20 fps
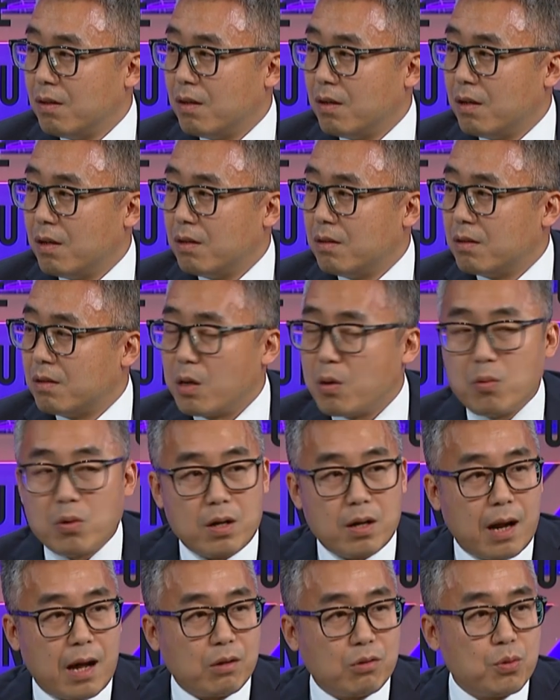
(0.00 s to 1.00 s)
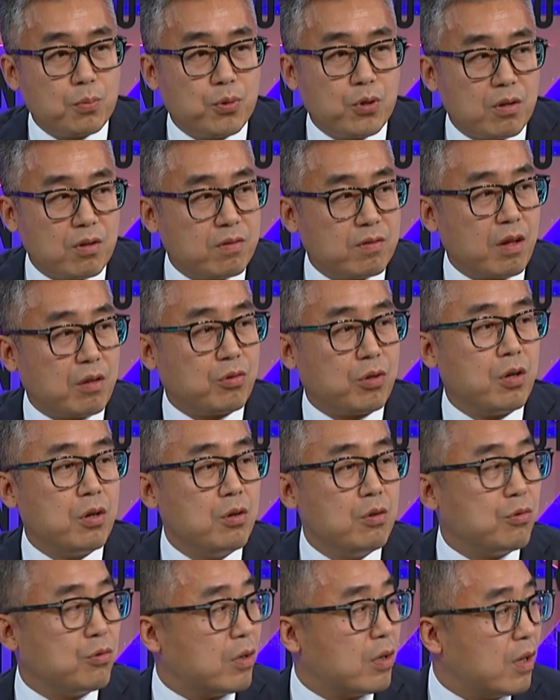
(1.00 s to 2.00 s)
And they would like to put such
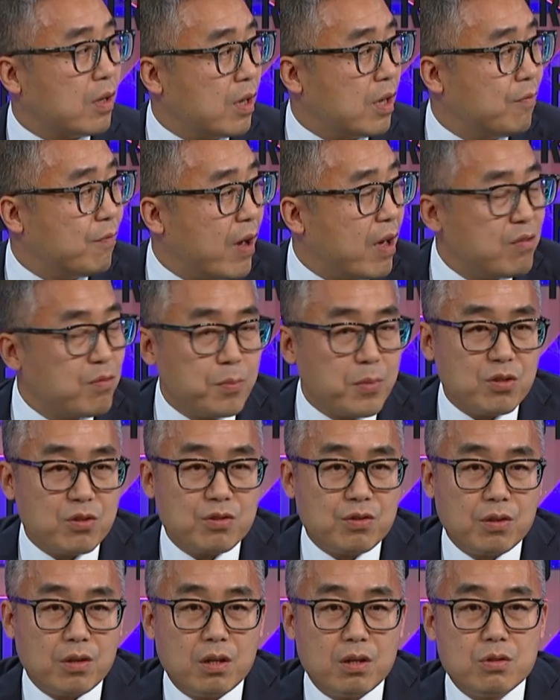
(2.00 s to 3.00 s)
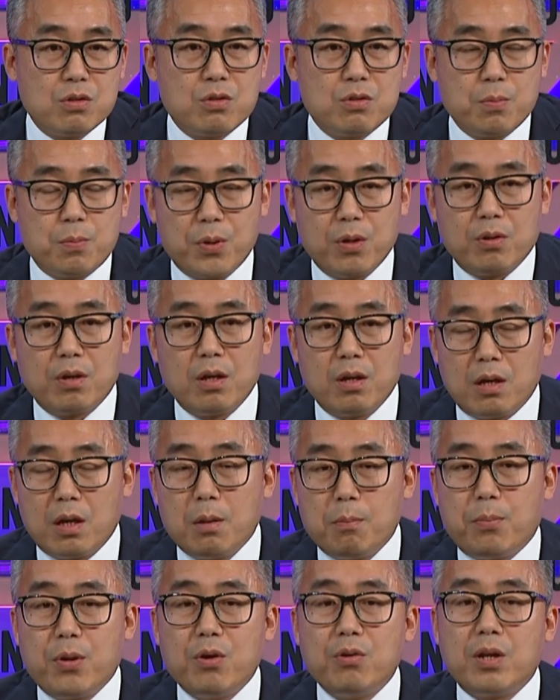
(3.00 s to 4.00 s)
huge investment into
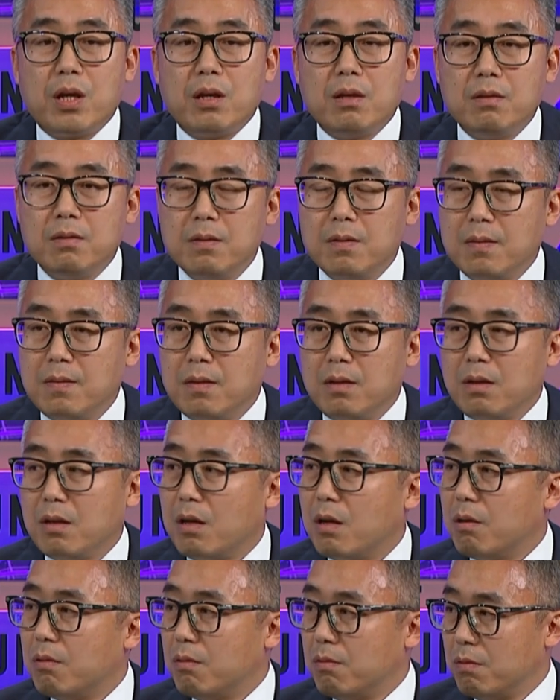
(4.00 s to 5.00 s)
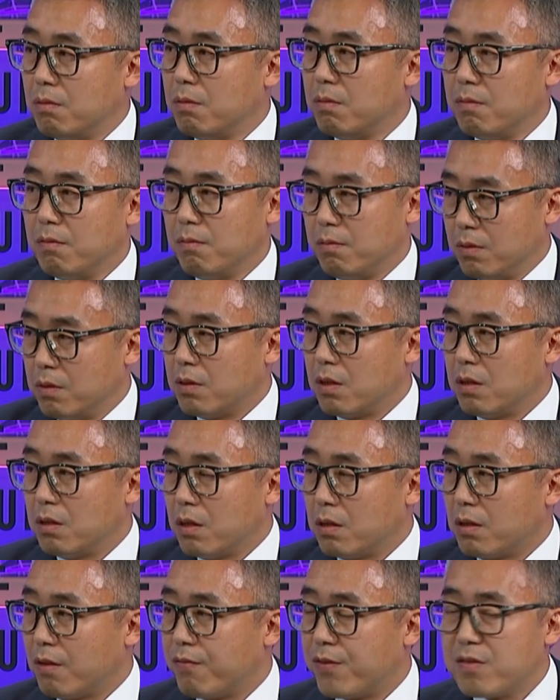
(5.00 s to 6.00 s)
in building, you know, the,
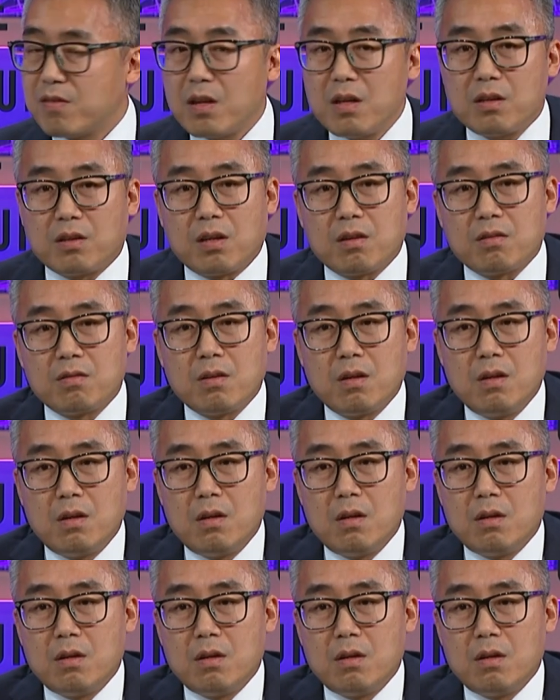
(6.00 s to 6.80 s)
the, the facilities.